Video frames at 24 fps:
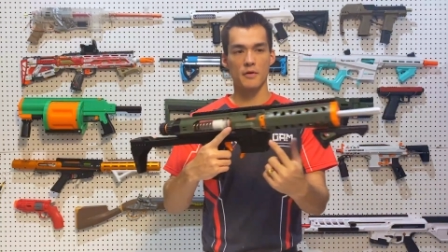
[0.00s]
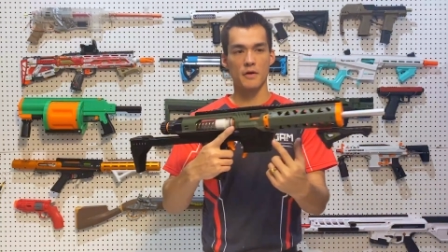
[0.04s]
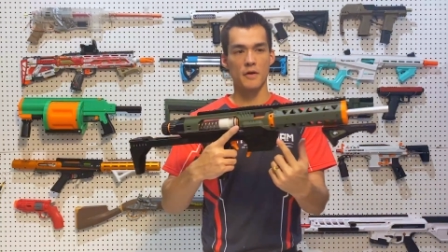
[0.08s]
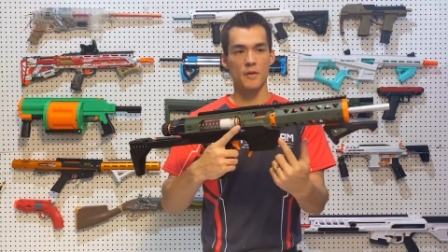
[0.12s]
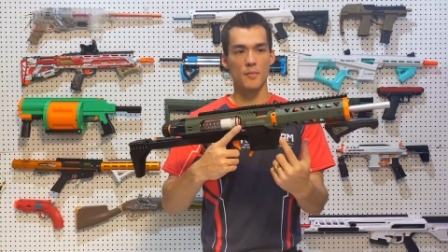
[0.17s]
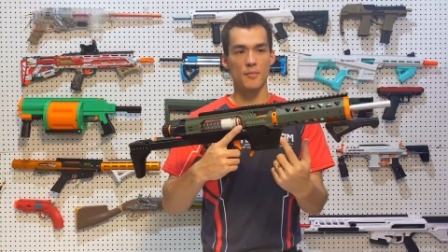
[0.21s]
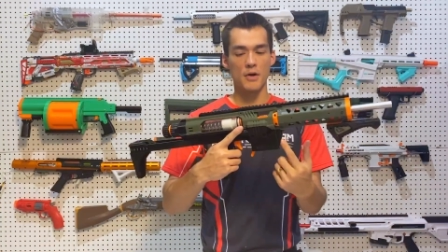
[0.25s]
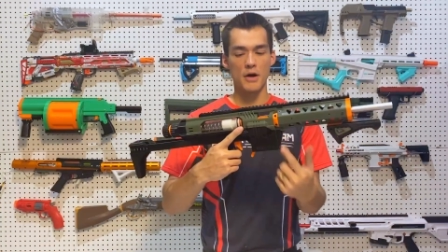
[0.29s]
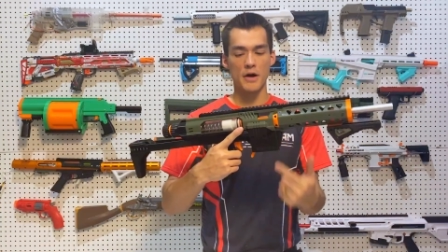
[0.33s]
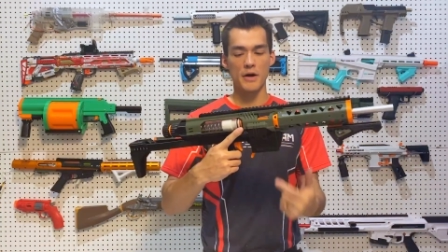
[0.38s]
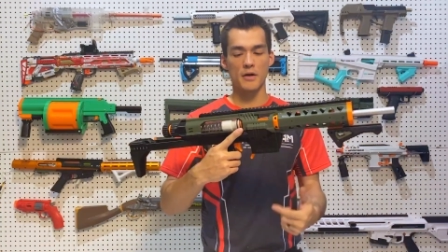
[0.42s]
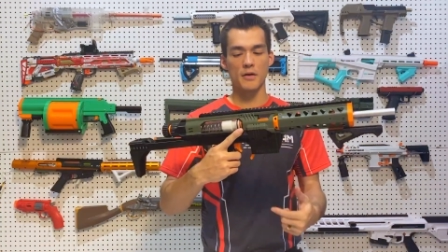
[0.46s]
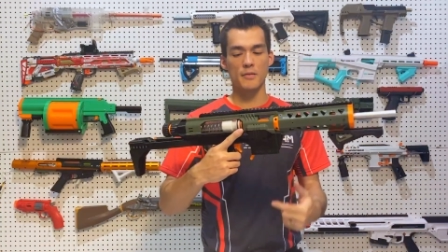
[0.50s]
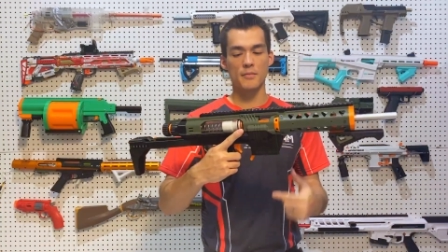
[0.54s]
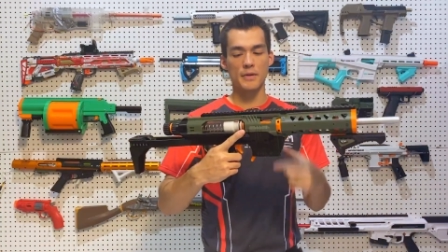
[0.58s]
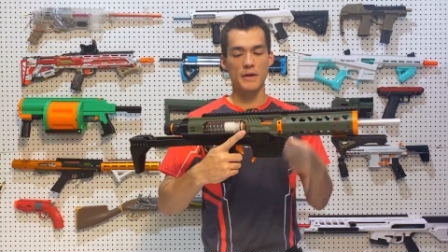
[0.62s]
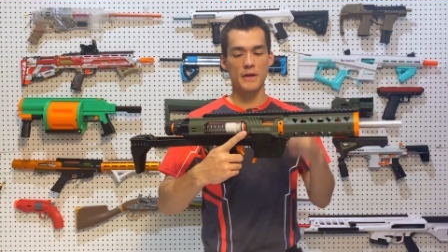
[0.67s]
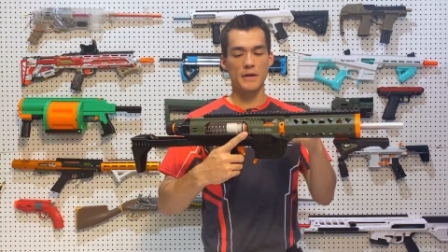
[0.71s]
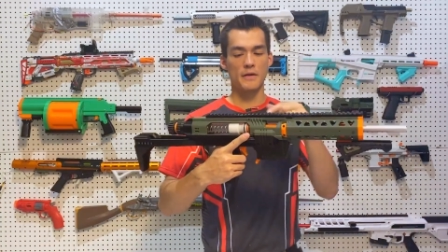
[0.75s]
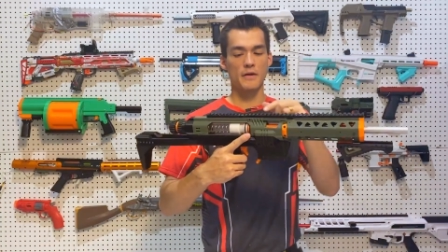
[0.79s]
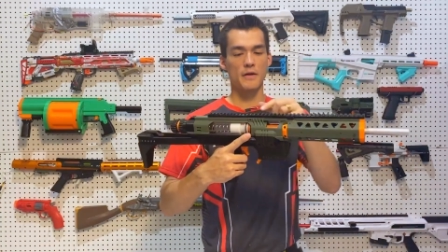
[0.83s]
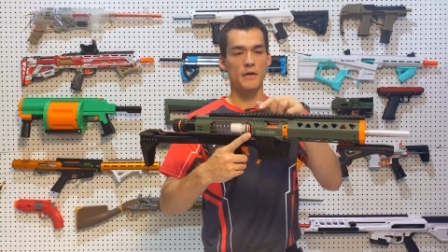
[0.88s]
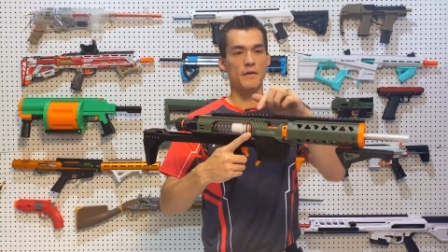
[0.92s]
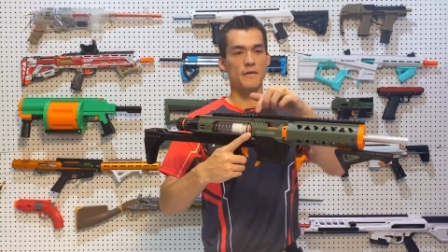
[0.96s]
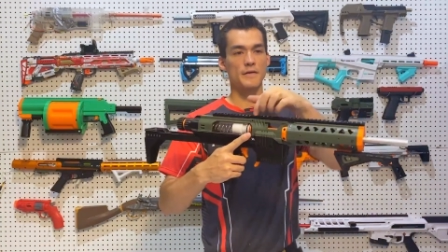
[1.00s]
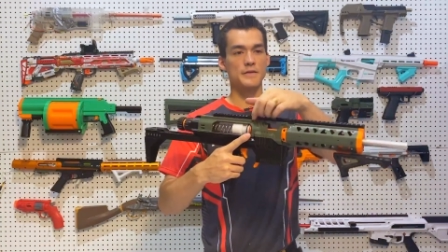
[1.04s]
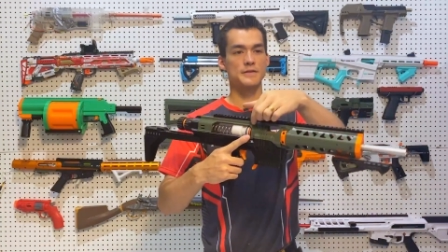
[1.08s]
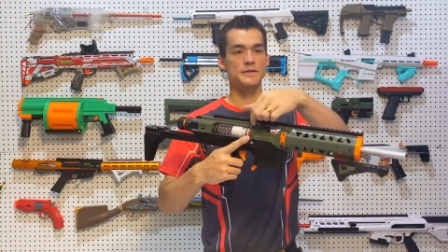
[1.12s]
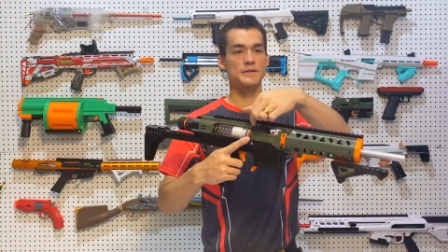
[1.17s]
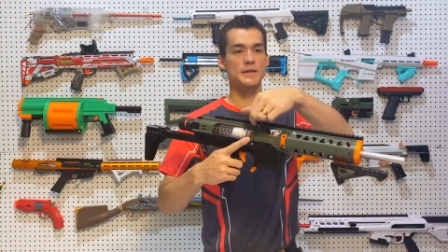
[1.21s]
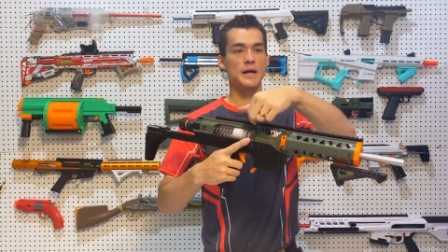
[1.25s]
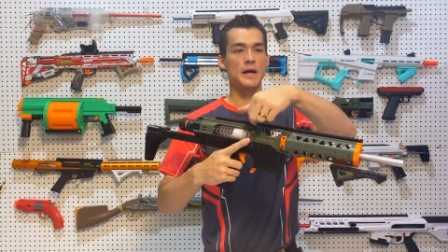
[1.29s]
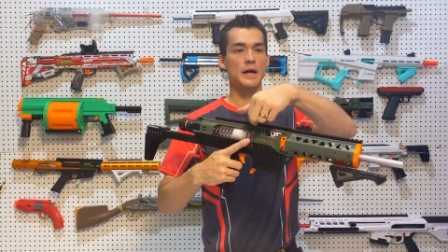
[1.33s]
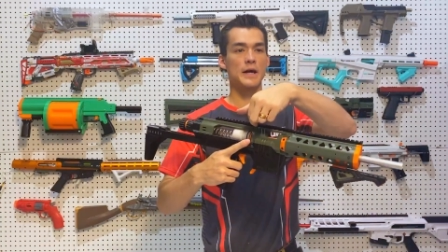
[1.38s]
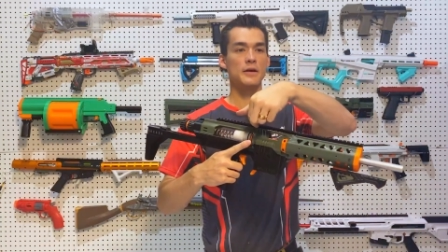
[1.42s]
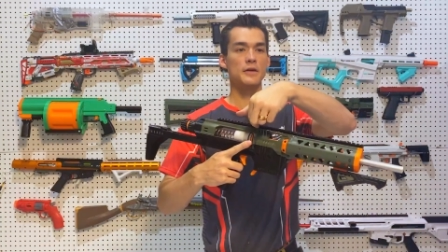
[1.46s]
the bottom, and then on the
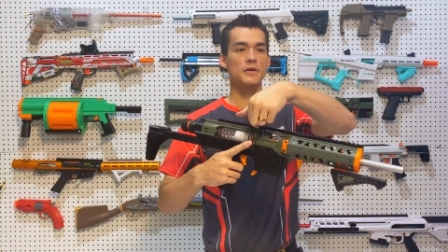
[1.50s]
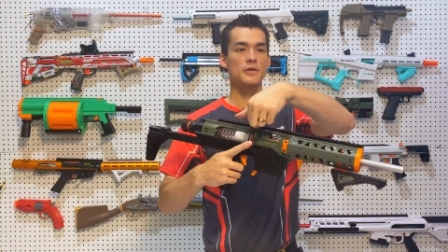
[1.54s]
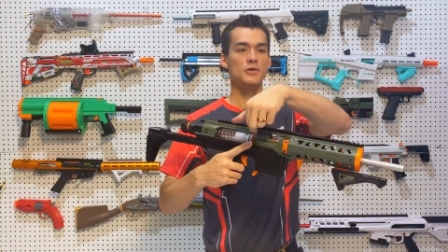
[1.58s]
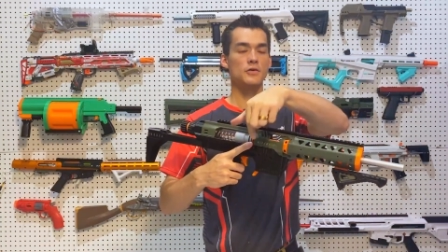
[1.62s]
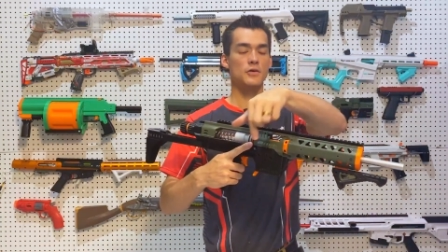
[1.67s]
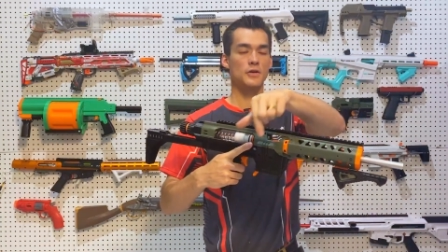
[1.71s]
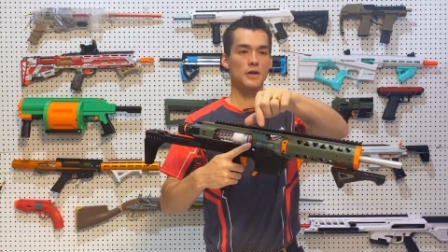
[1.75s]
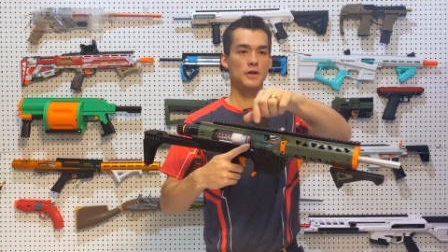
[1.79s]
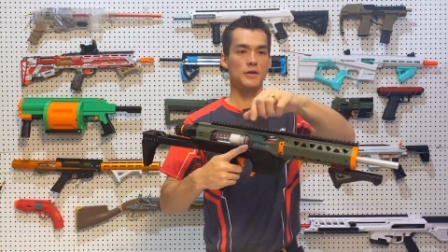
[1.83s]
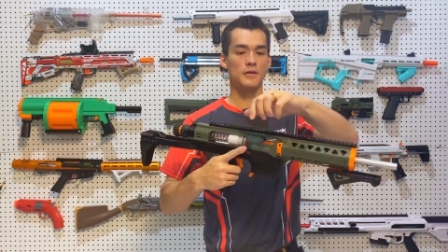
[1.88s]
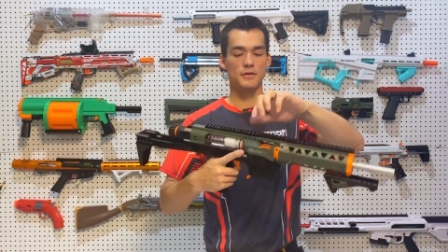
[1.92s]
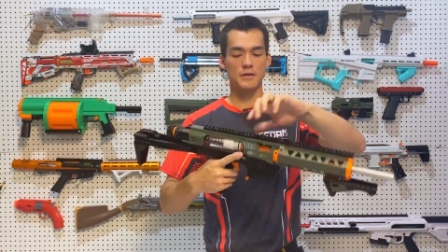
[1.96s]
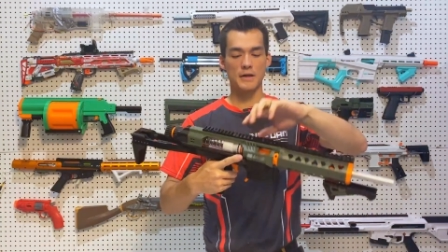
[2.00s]
side you can